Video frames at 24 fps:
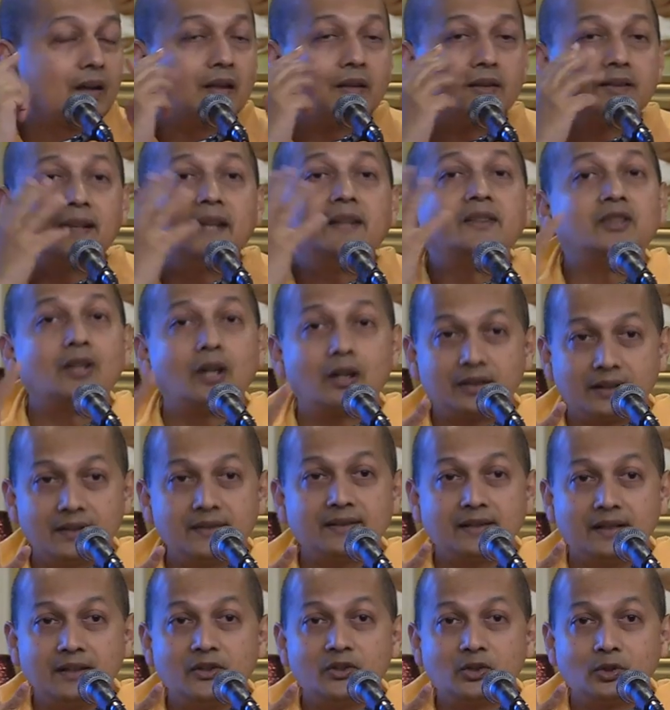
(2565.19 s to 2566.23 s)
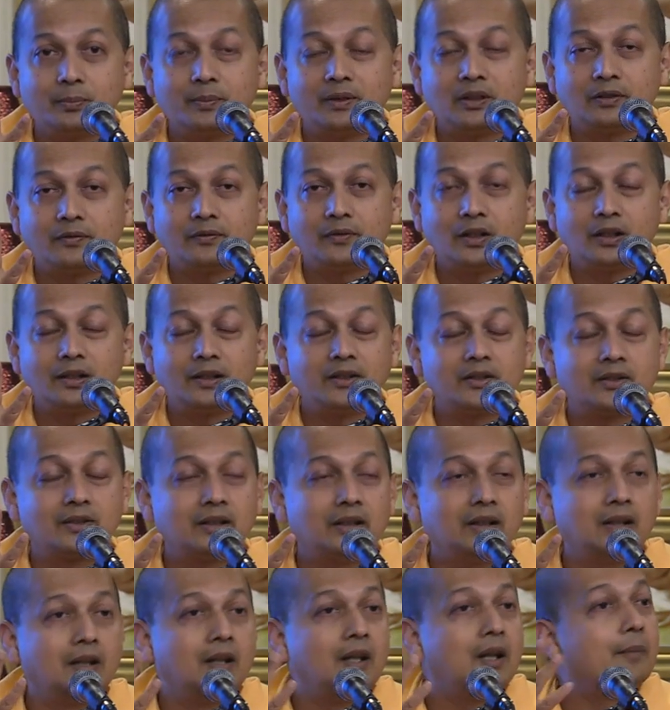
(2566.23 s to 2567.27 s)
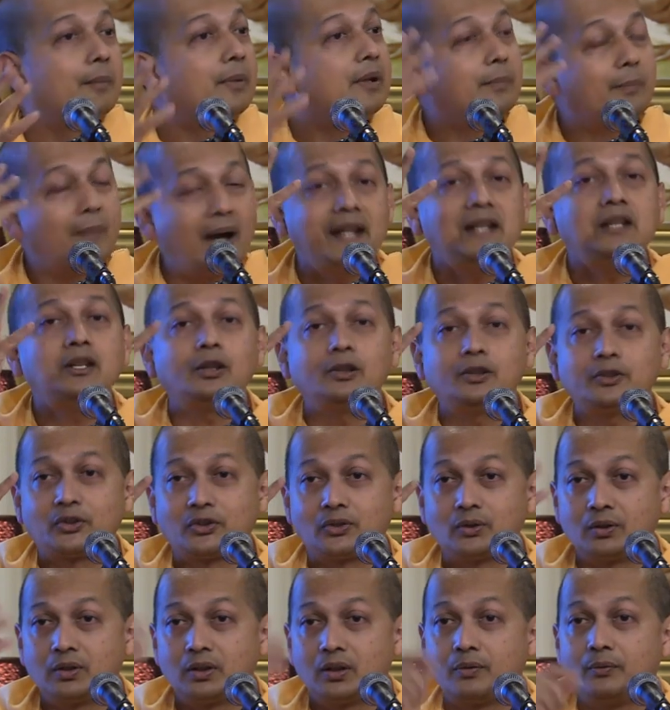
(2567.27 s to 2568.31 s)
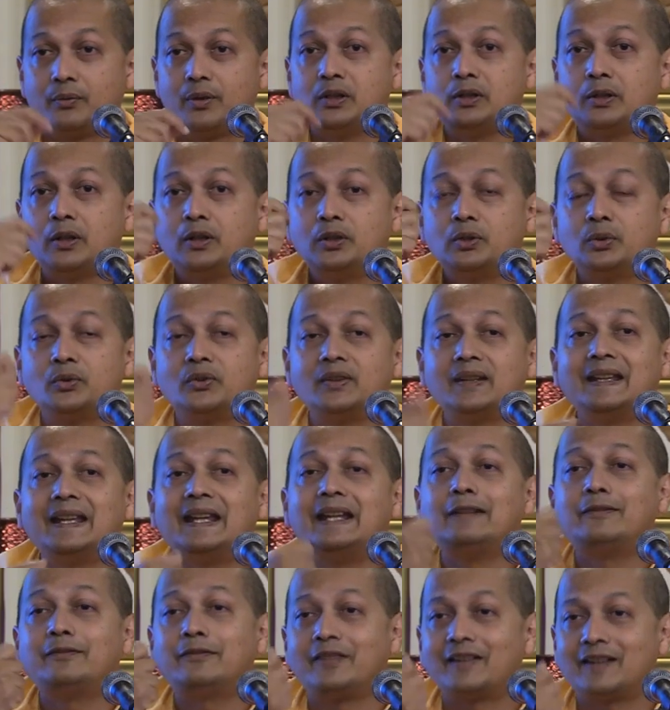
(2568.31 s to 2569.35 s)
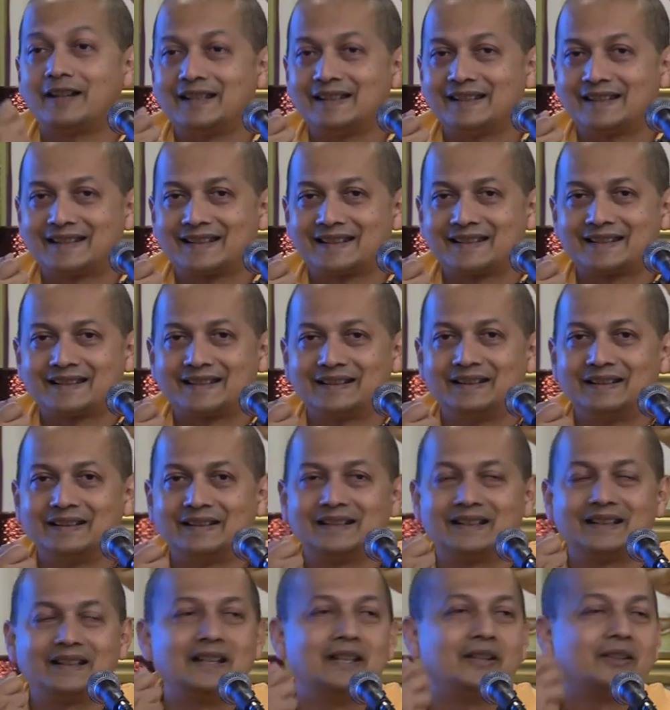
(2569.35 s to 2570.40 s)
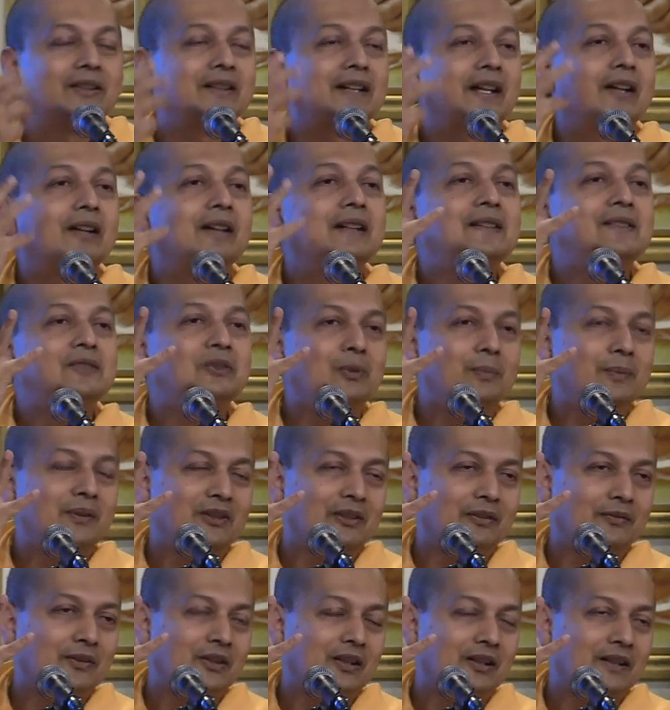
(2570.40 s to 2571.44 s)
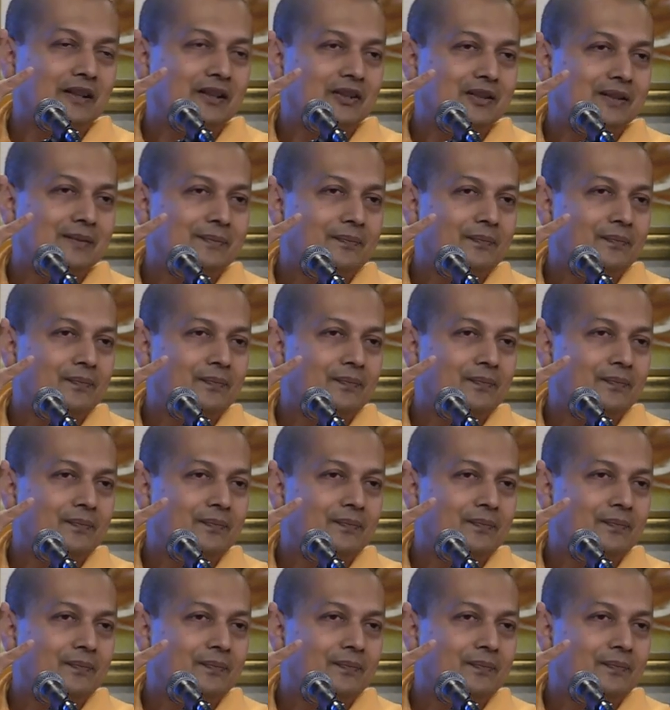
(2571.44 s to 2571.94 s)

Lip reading: Sense organs are instrument of knowledge. But mind also, when you are using inference. So they are instruments of knowledge.